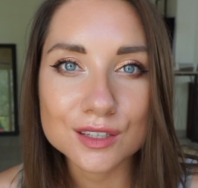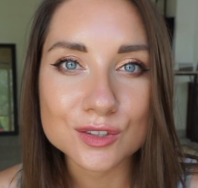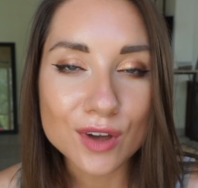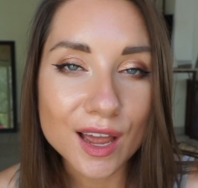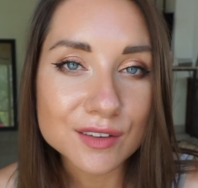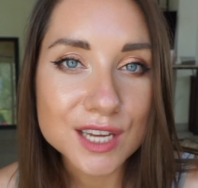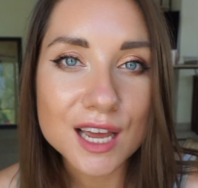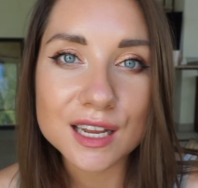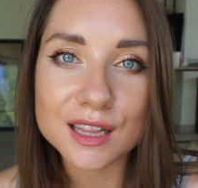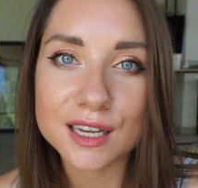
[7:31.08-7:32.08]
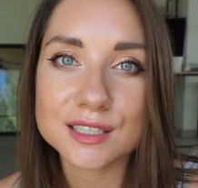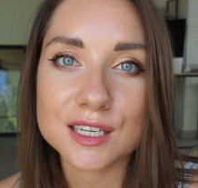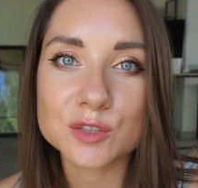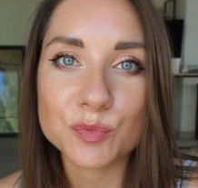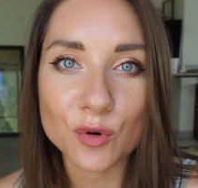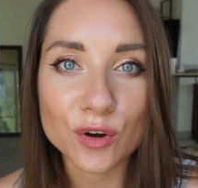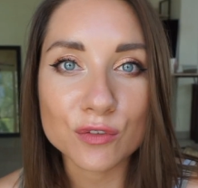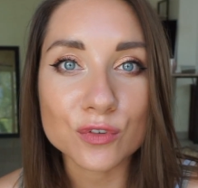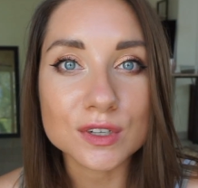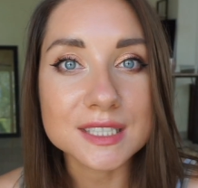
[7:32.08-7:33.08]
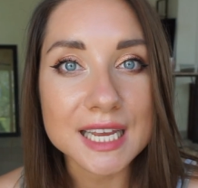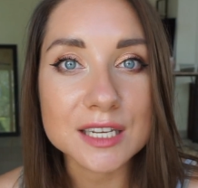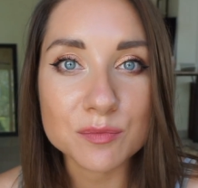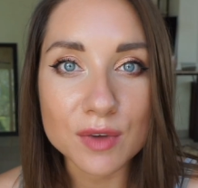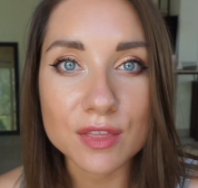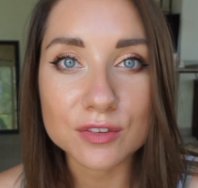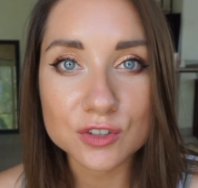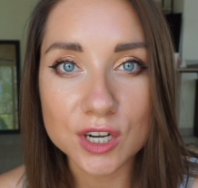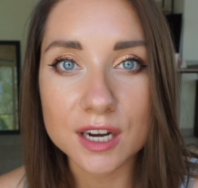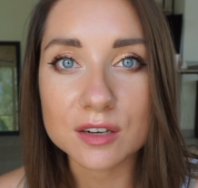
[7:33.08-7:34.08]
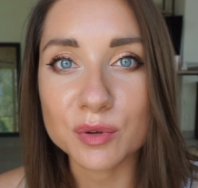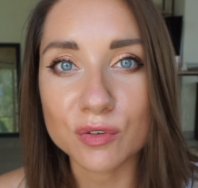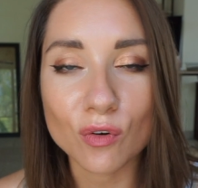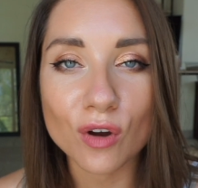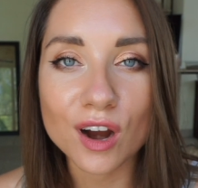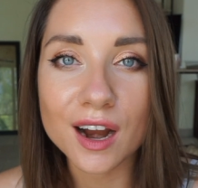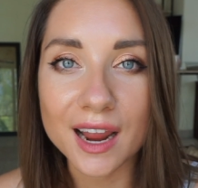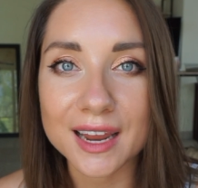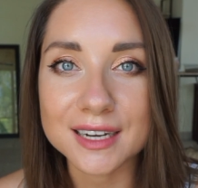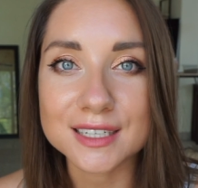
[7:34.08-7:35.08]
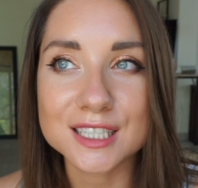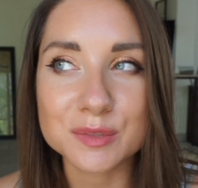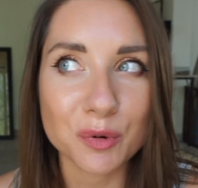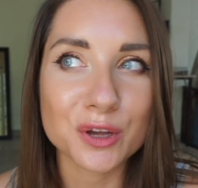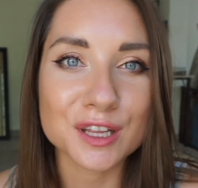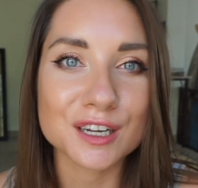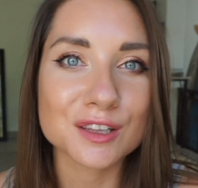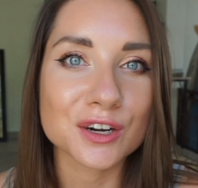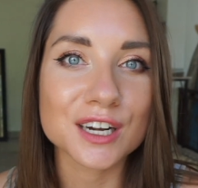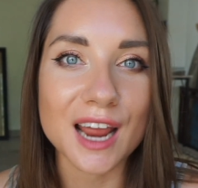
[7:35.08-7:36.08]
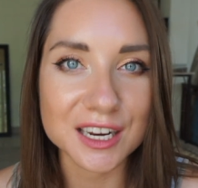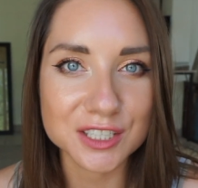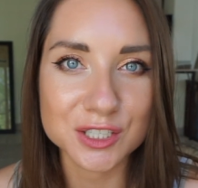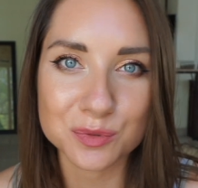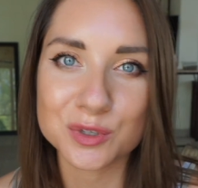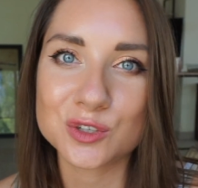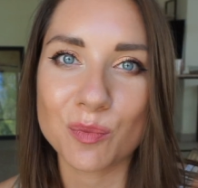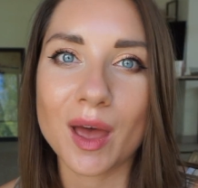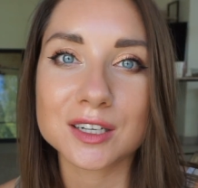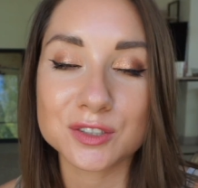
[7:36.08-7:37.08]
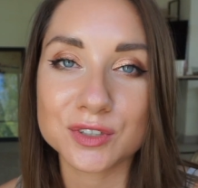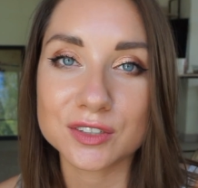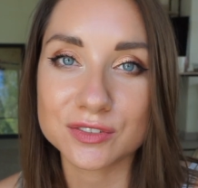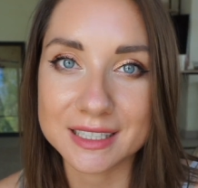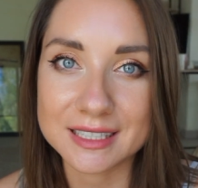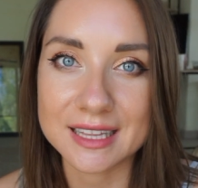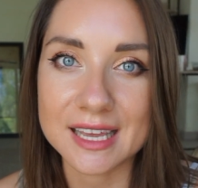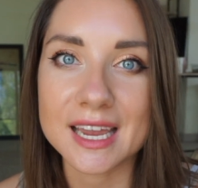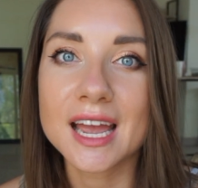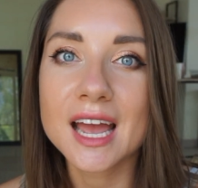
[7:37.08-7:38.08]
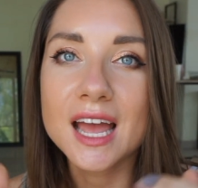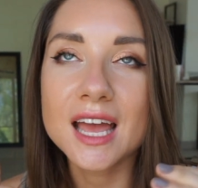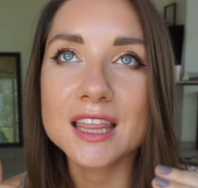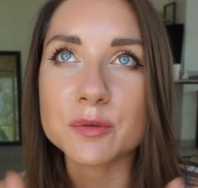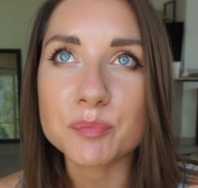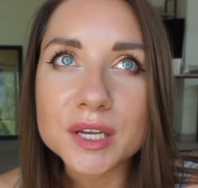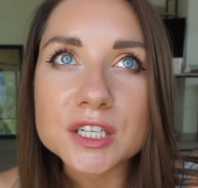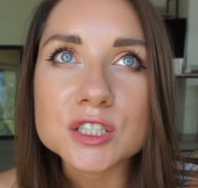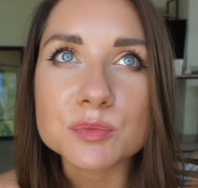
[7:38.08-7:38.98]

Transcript: So I've done Alexia's program for 10 months straight before, and spoiler alert, I just switched back to it recently. The biggest